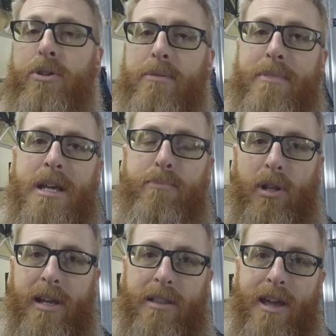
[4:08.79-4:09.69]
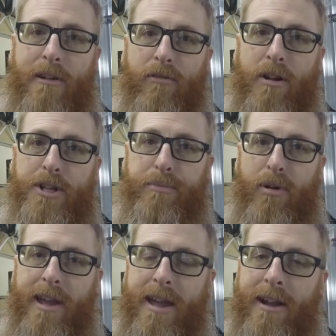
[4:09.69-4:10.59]
to manipulate that front
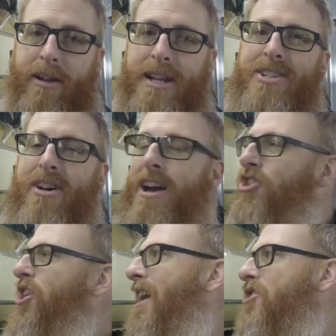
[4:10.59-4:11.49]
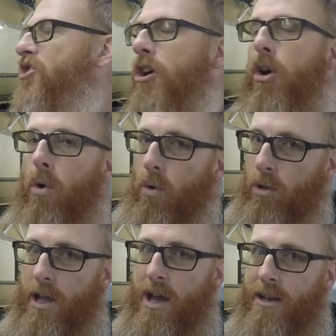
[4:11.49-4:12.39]
spring hanger, it's not changing a
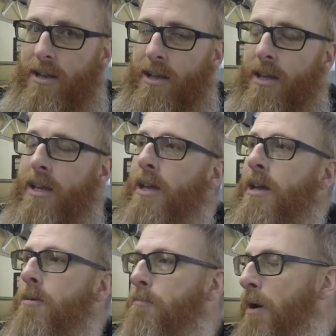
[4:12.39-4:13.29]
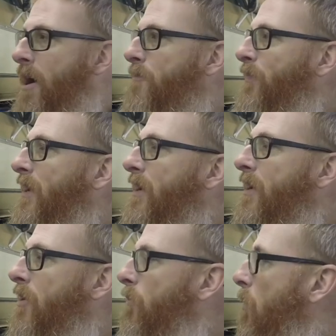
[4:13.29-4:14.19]
whole lot. But
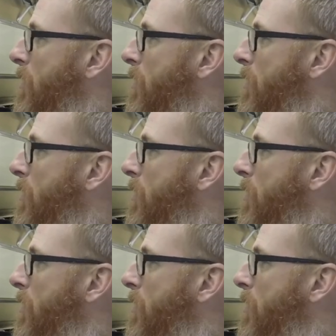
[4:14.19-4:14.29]
what we